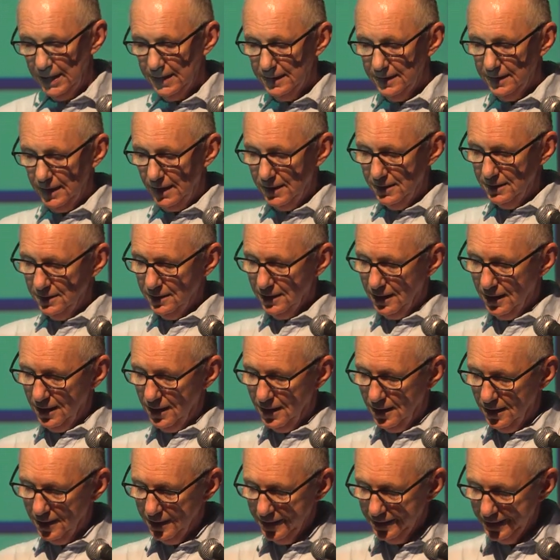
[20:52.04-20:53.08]
then
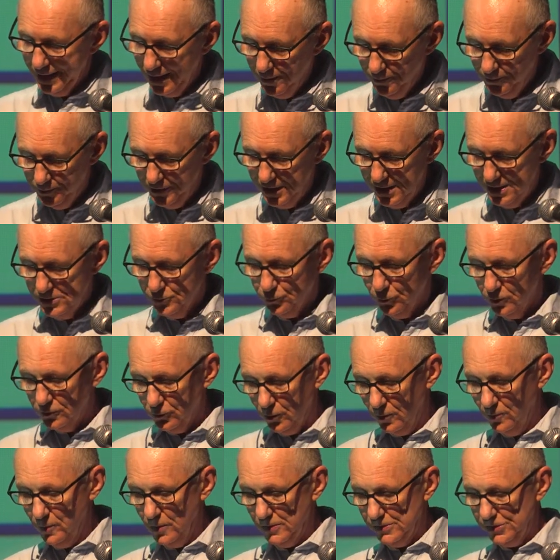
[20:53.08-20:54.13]
our MPs would
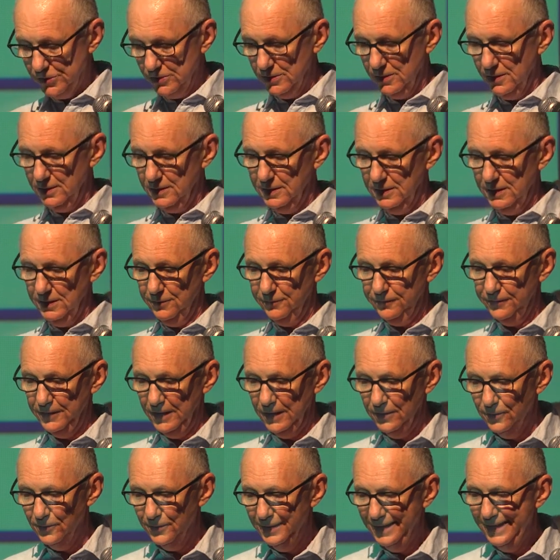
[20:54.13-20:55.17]
almost certainly
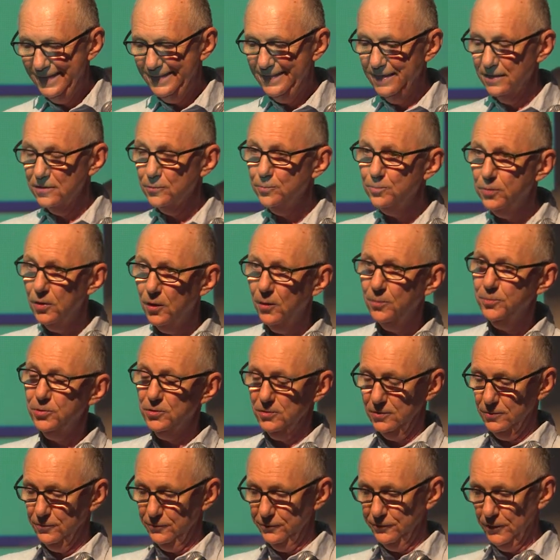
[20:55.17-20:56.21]
feel that a
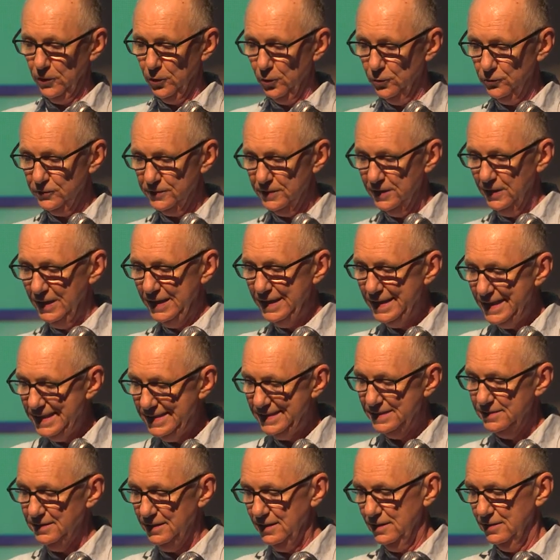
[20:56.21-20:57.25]
popular vote
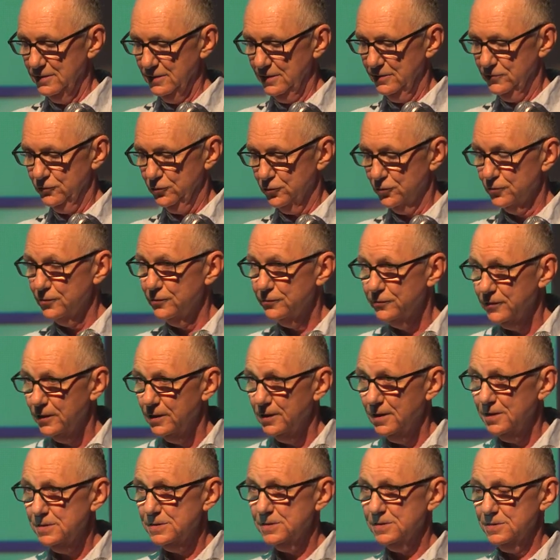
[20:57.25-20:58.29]
is needed to
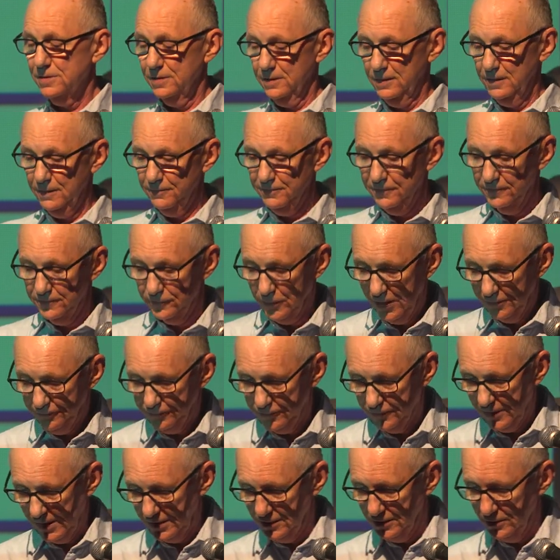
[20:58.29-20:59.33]
reverse the
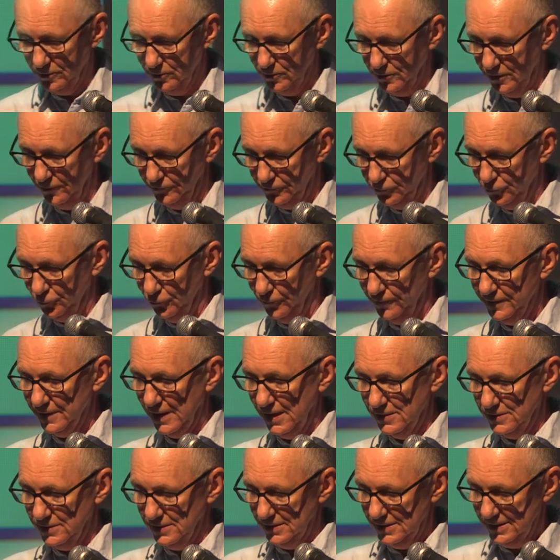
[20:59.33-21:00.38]
referendum of
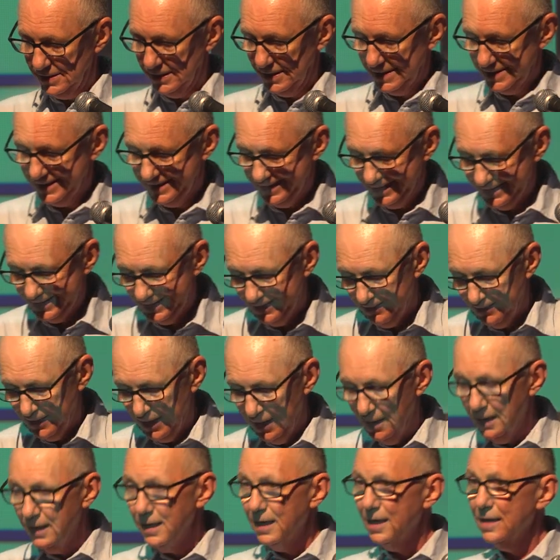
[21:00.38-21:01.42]
2016.
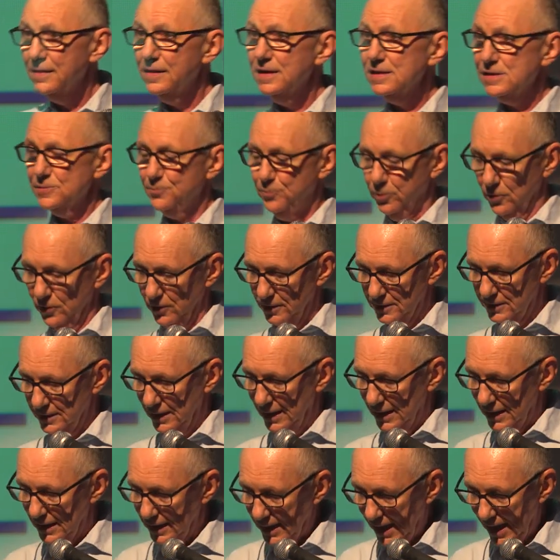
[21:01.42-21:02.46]
At this point,
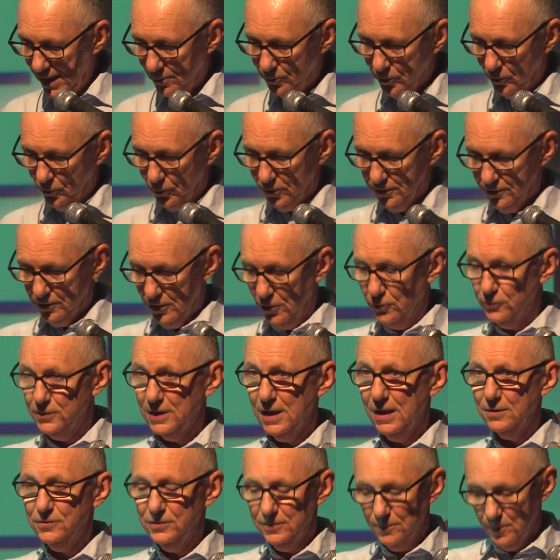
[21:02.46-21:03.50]
Labour would no
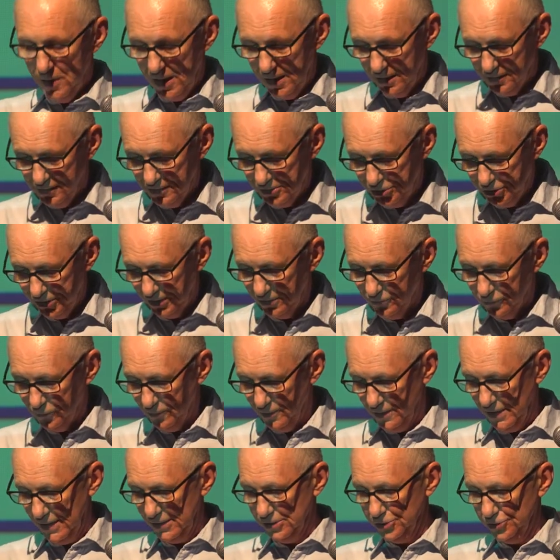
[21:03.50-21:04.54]
doubt demand a general
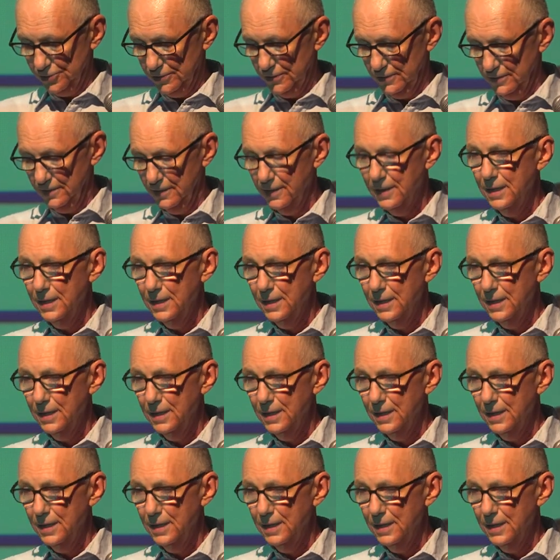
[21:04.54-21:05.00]
election,